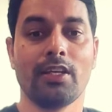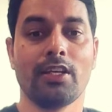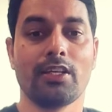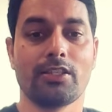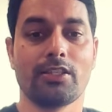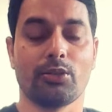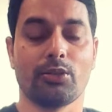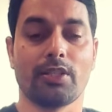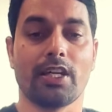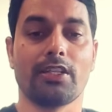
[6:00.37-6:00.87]

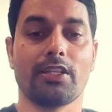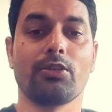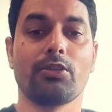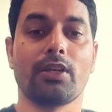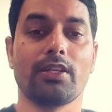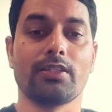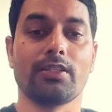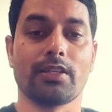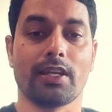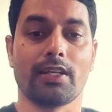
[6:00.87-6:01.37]
so that you
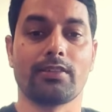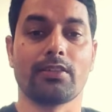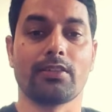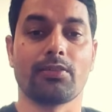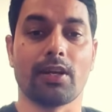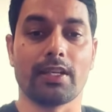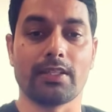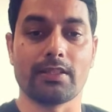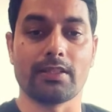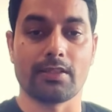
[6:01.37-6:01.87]
can take the
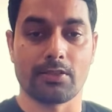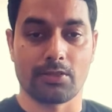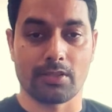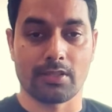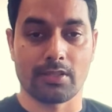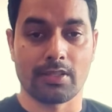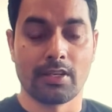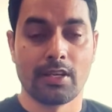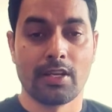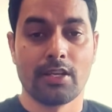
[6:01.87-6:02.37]
right
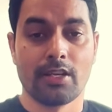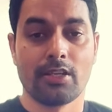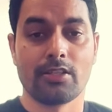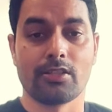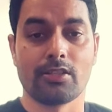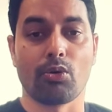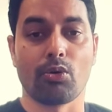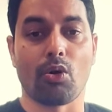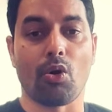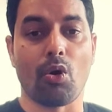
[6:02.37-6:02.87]
decision.
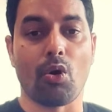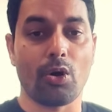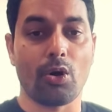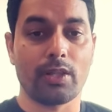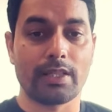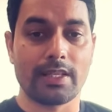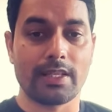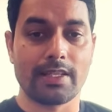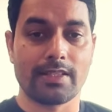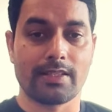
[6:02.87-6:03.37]
So all
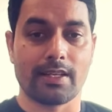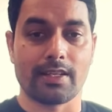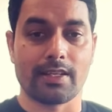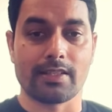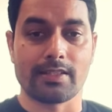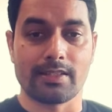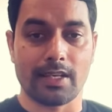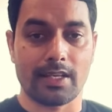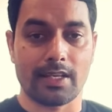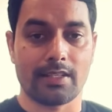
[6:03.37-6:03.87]
these
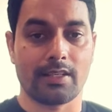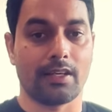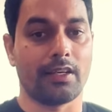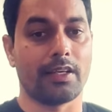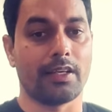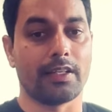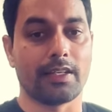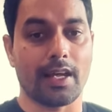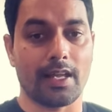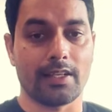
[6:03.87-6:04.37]
things,
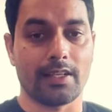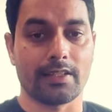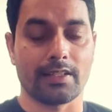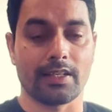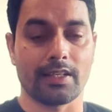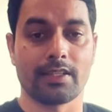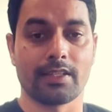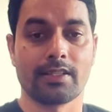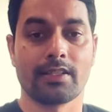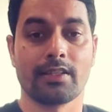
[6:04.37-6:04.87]
data,
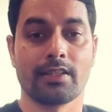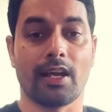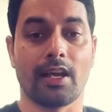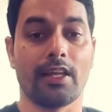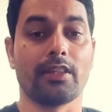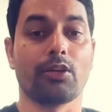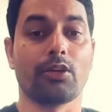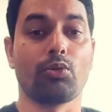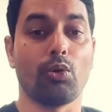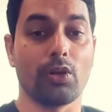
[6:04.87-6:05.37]
analytics,
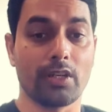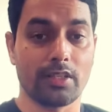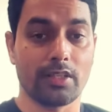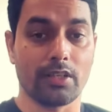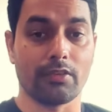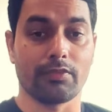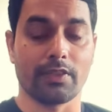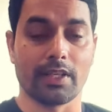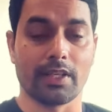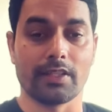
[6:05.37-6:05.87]
and the quality
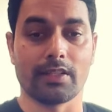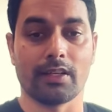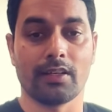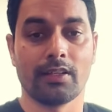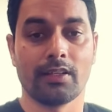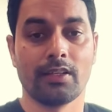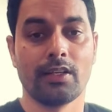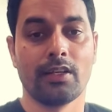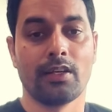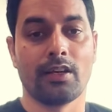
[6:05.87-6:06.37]
of
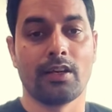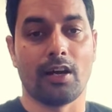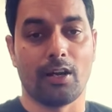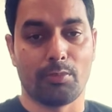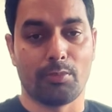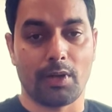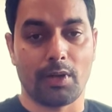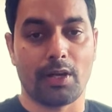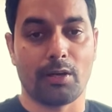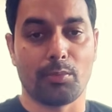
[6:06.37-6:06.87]
data, are
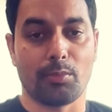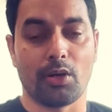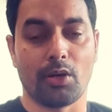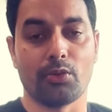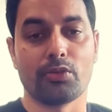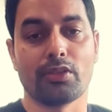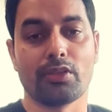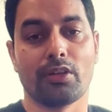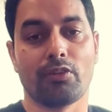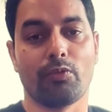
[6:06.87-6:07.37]

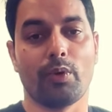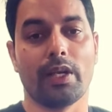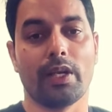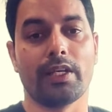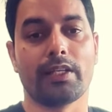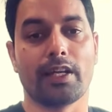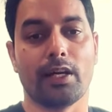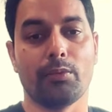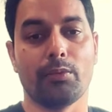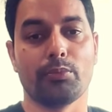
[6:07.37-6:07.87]
paramount when
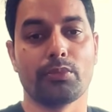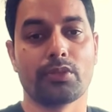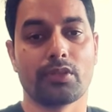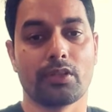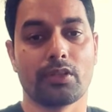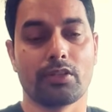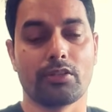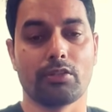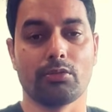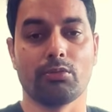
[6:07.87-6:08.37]
it comes
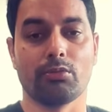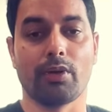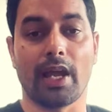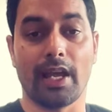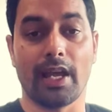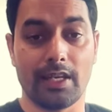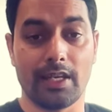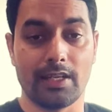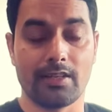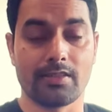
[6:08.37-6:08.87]
to
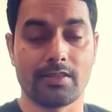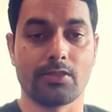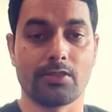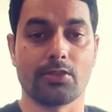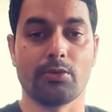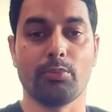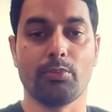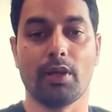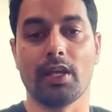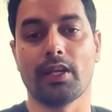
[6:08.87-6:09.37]
any
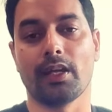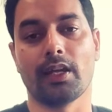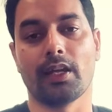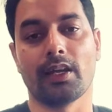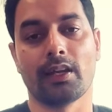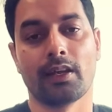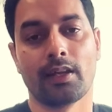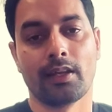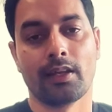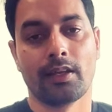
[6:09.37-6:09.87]
decision
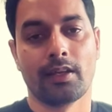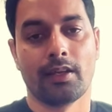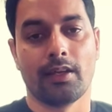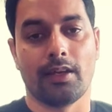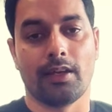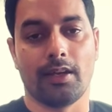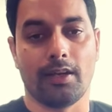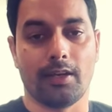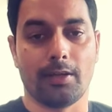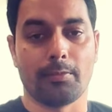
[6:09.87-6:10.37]
making
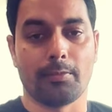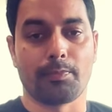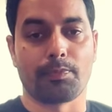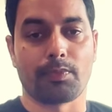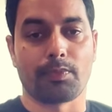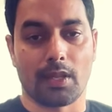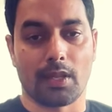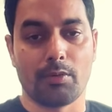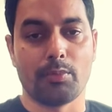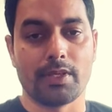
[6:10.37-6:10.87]

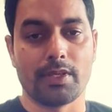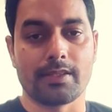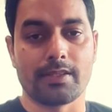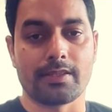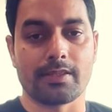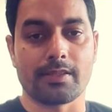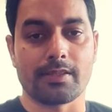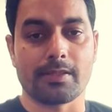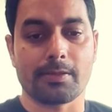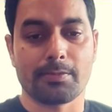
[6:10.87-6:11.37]
in
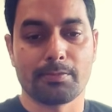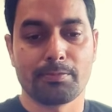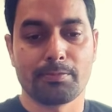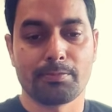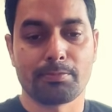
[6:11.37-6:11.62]
businesses.